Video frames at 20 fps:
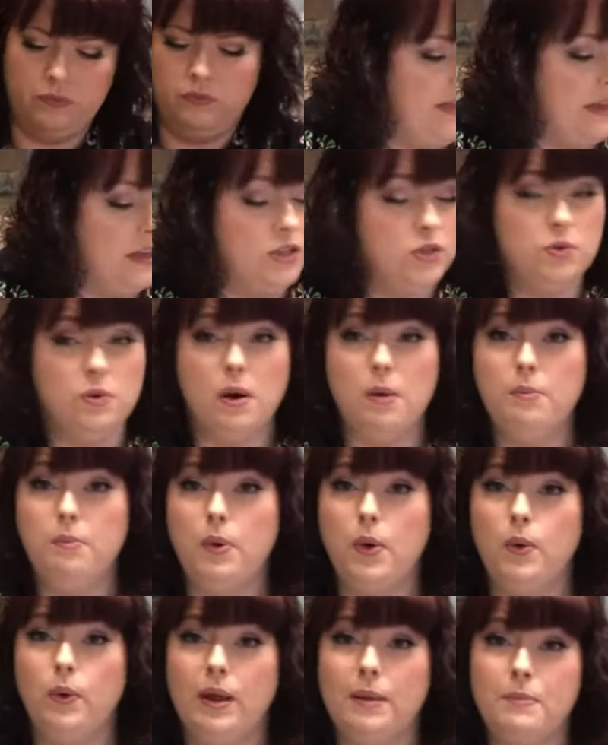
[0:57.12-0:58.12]
And then to our
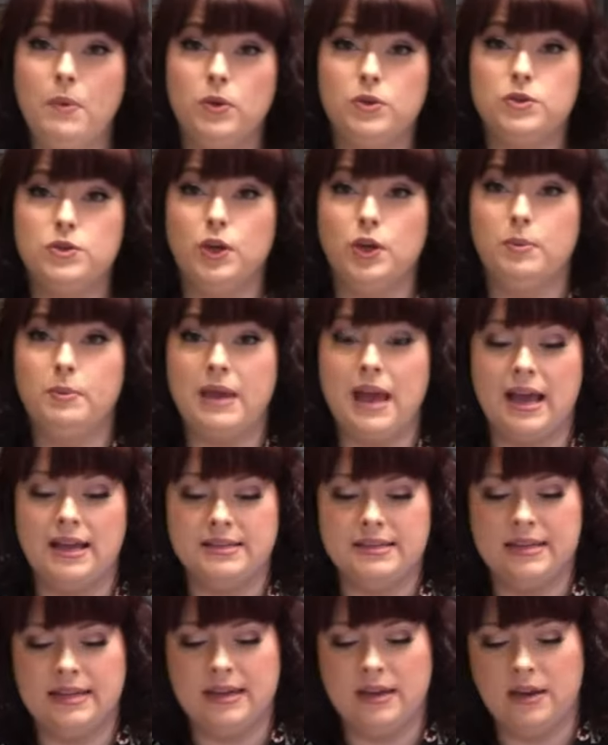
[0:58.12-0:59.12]
bowl, I'm also going to be
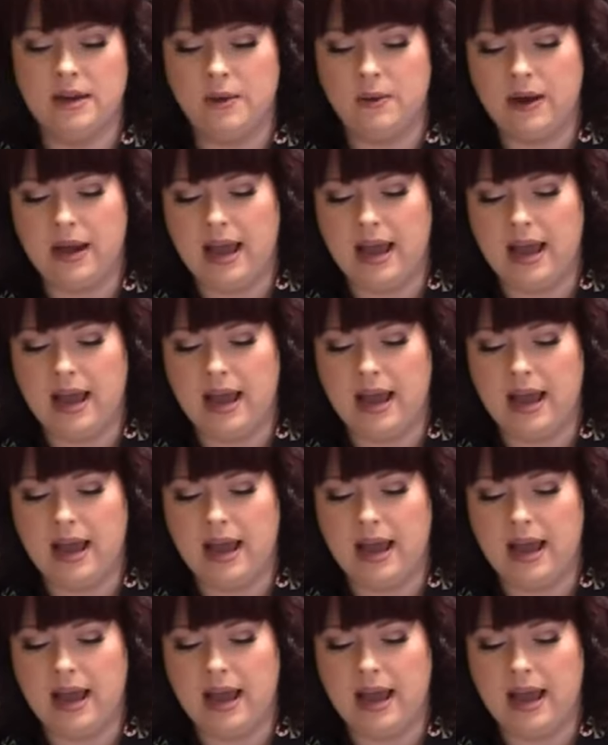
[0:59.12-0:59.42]
adding in our